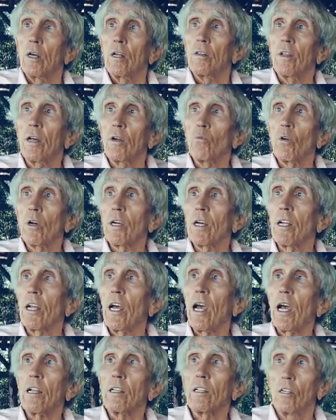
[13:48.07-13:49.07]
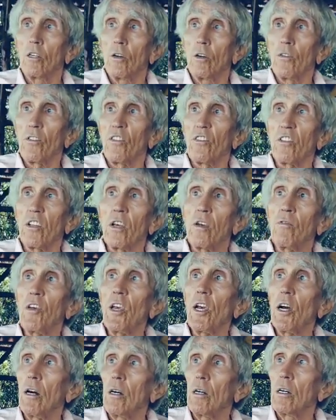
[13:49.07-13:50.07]
Then we're going to add a little
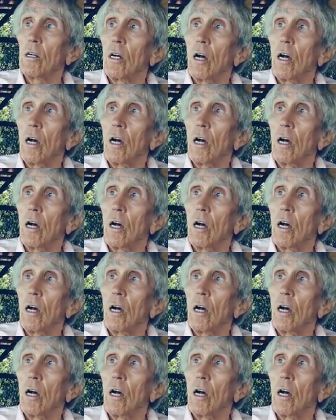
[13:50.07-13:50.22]
stevia,